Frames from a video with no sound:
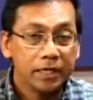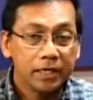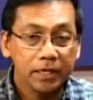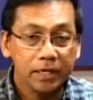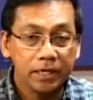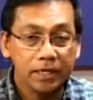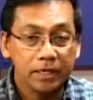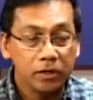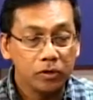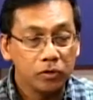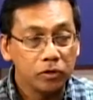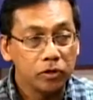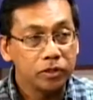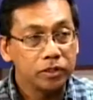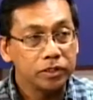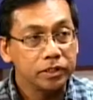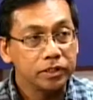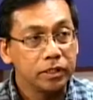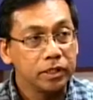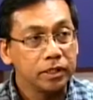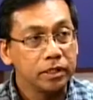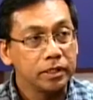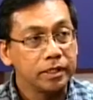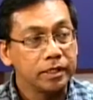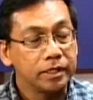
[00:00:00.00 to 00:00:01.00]
In the
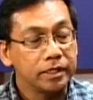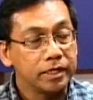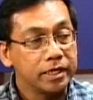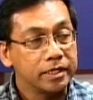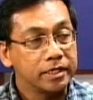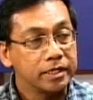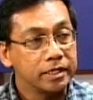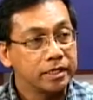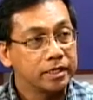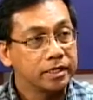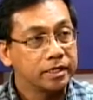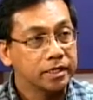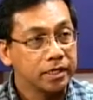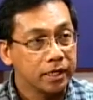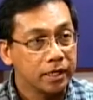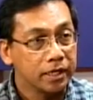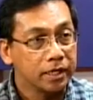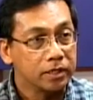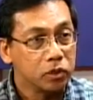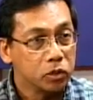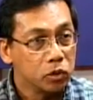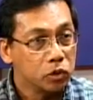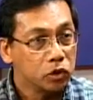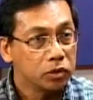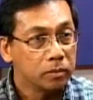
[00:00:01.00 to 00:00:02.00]
original intensity
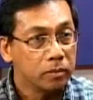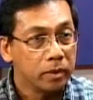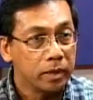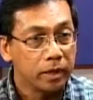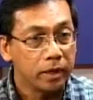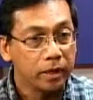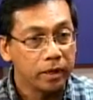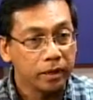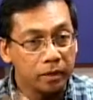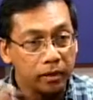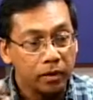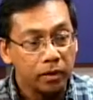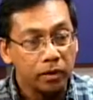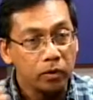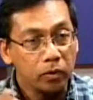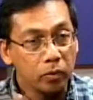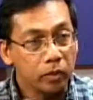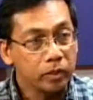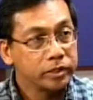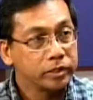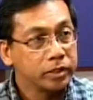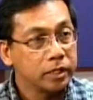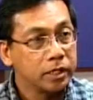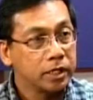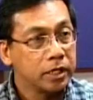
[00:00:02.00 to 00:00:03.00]
scales used by
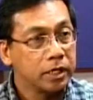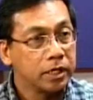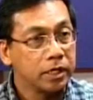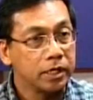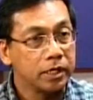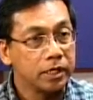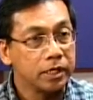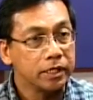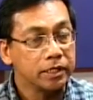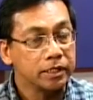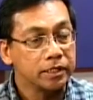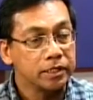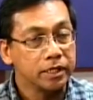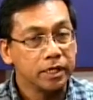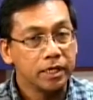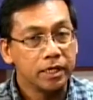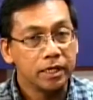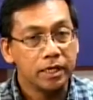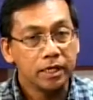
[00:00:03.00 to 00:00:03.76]
Western countries,